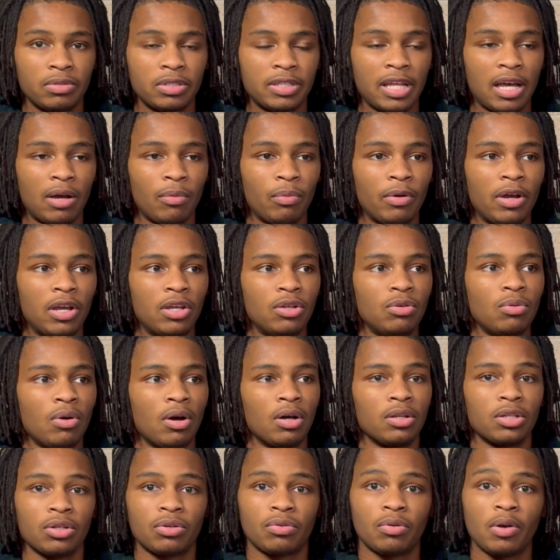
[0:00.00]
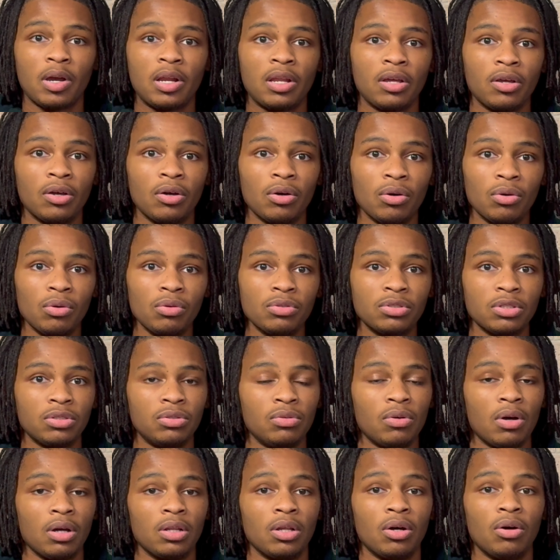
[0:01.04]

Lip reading: That way you all are creating goals and you all are